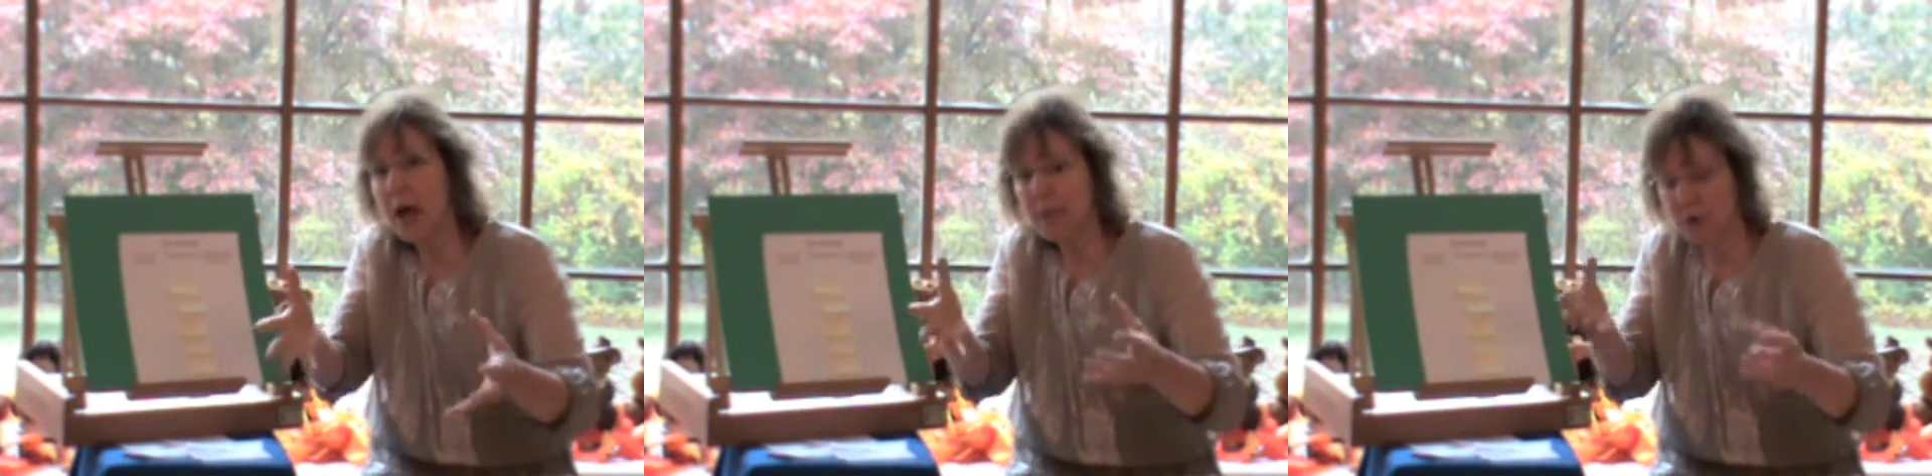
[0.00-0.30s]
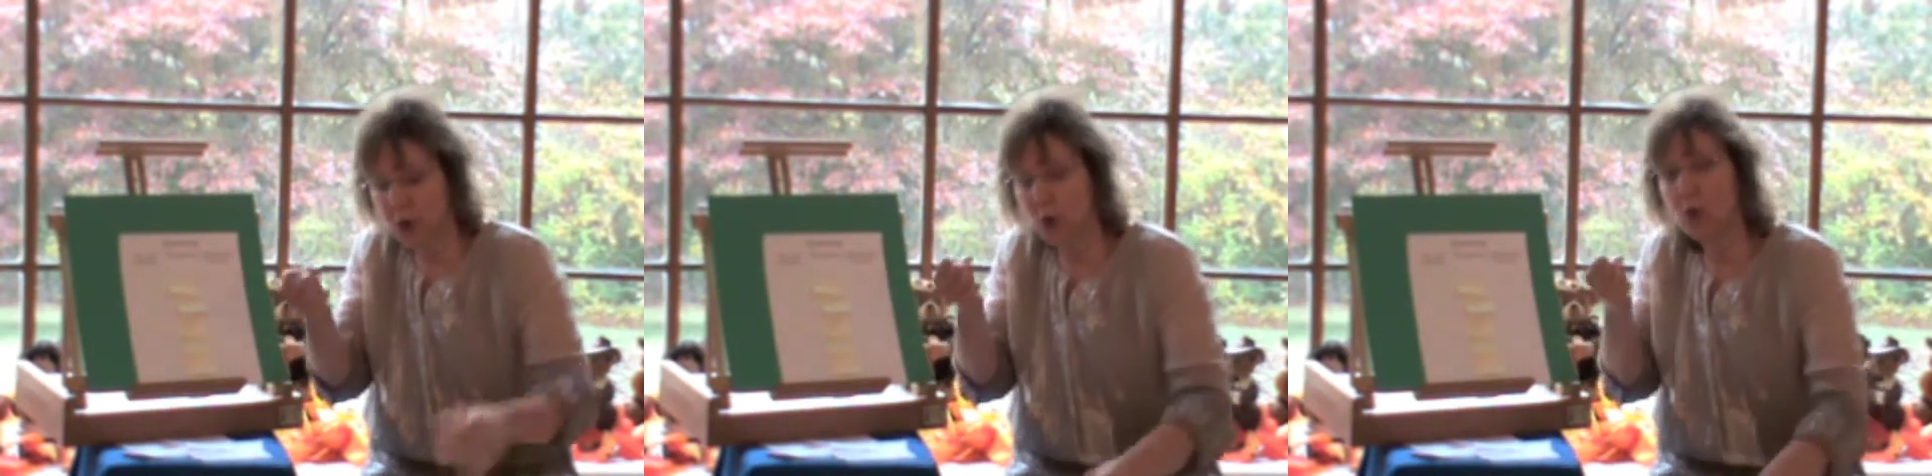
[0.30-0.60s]
come
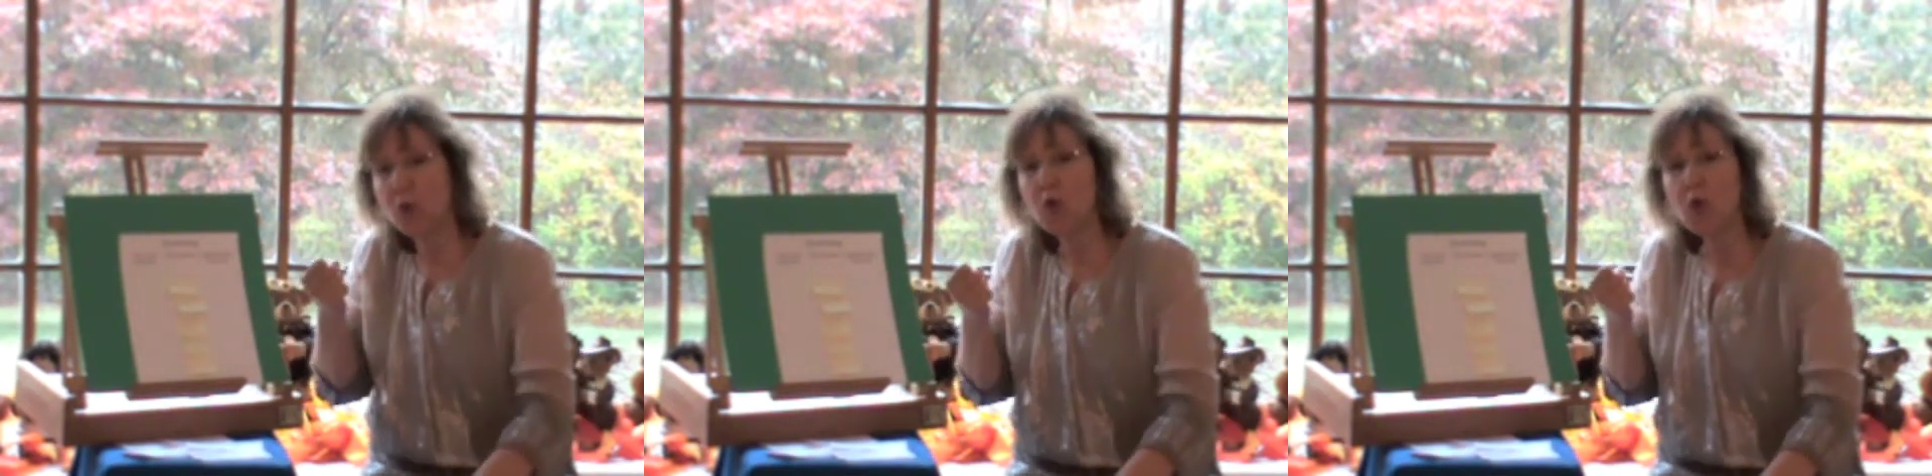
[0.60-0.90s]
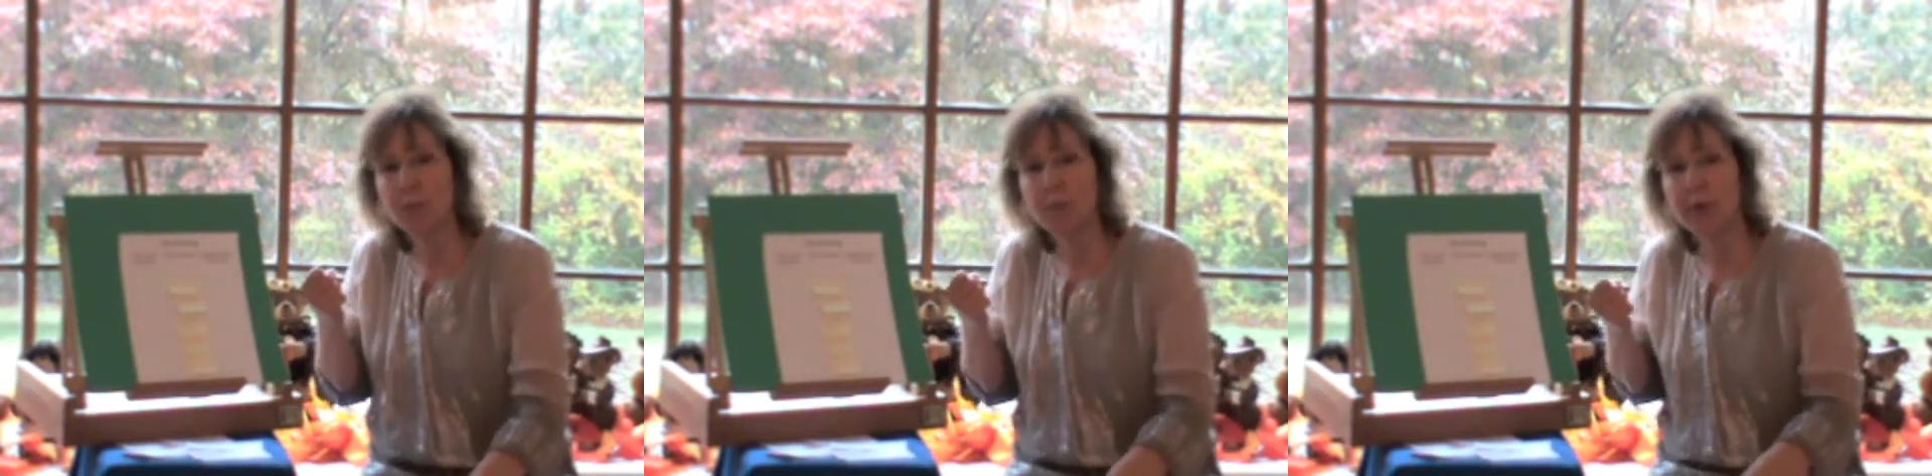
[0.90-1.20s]
to
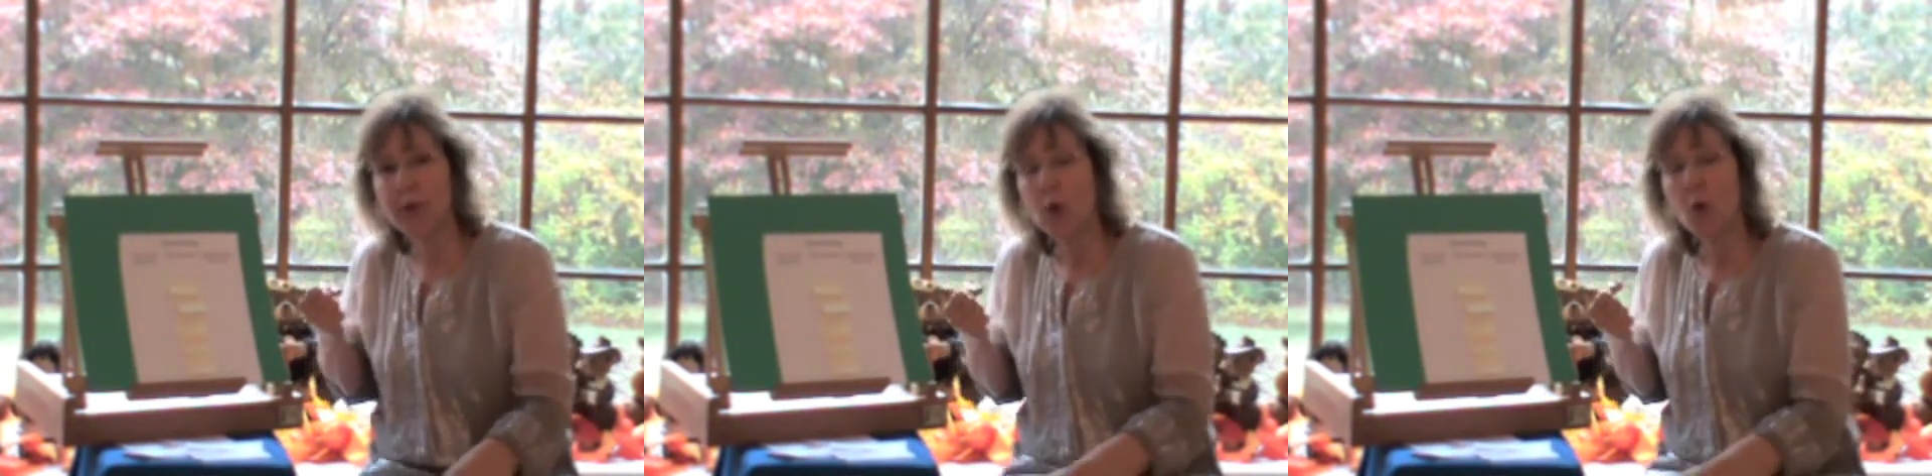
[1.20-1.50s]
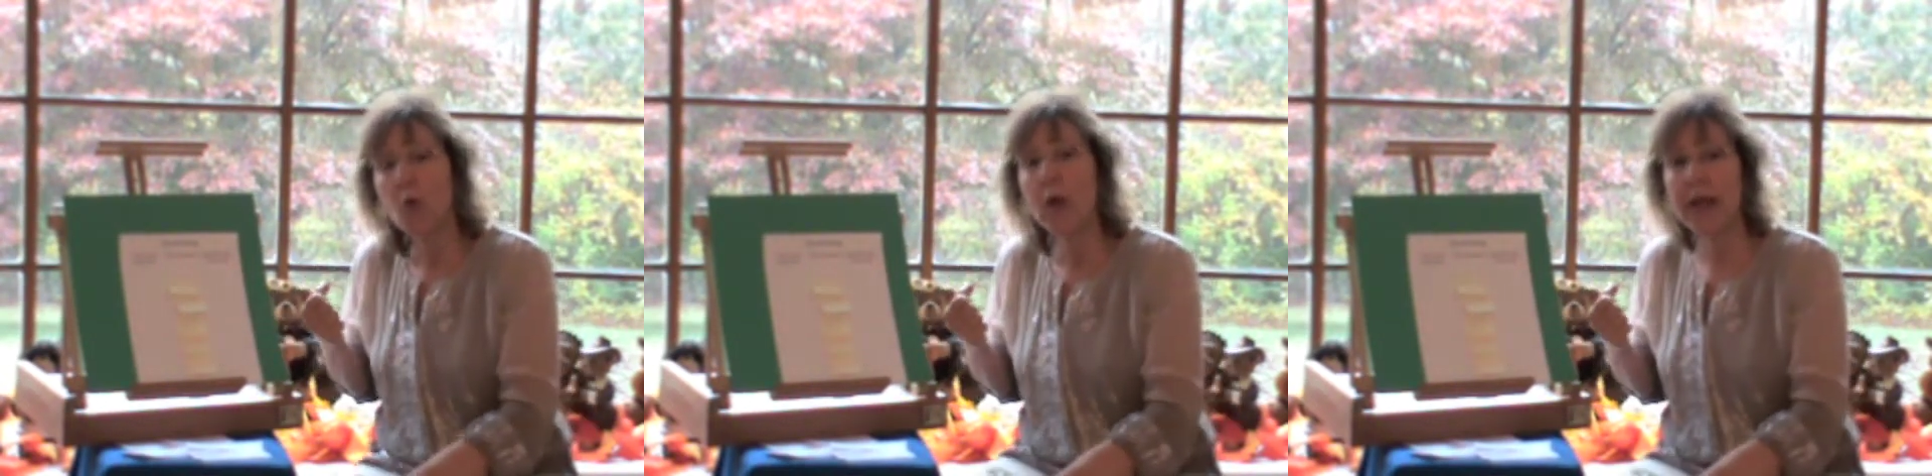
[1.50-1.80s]
group
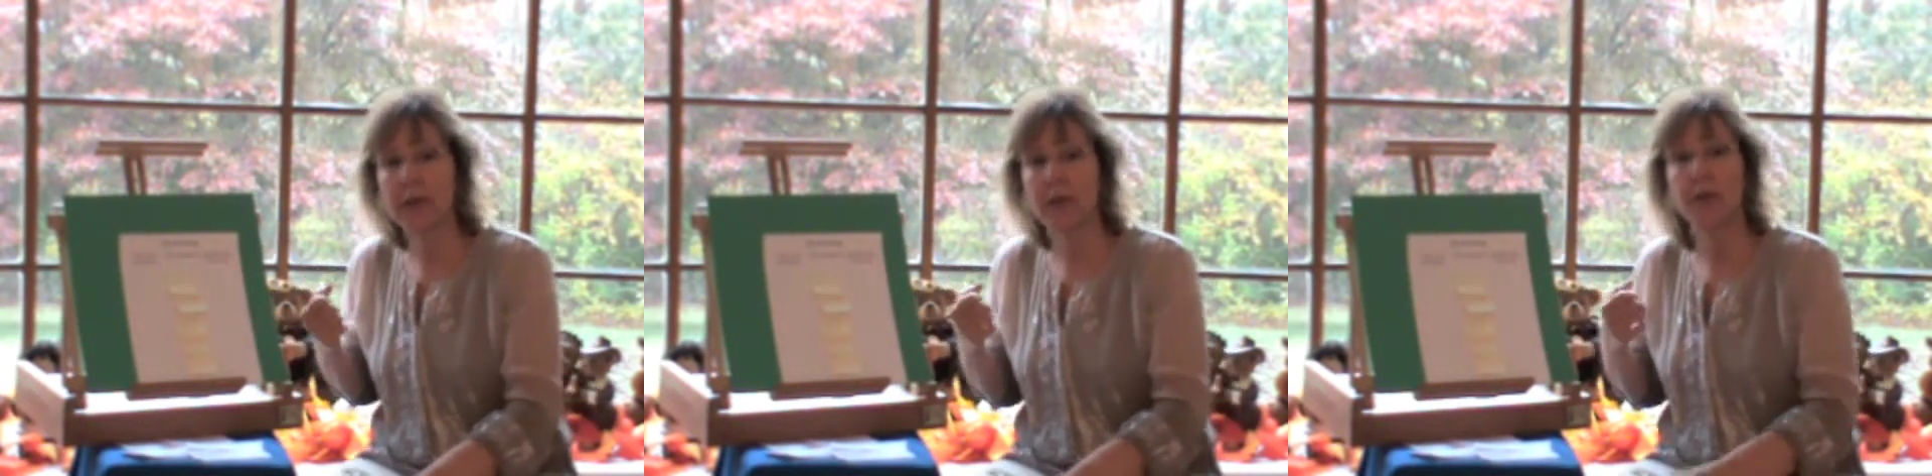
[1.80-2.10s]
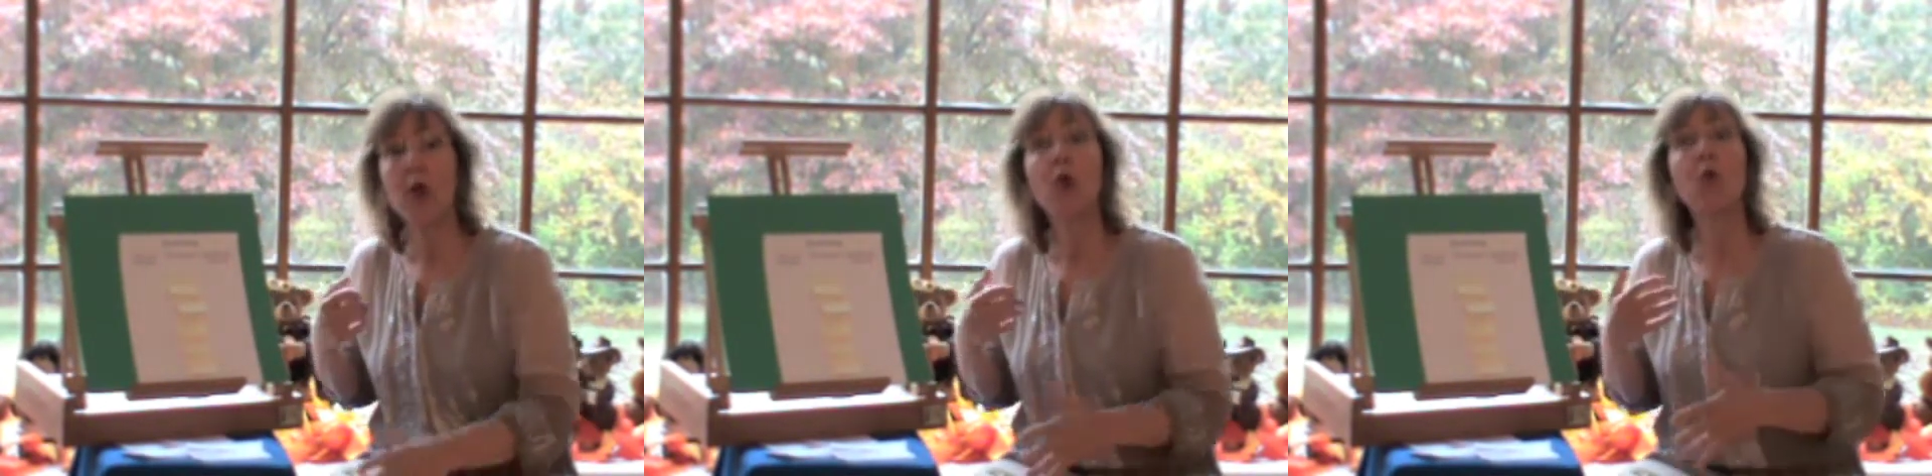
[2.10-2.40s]
with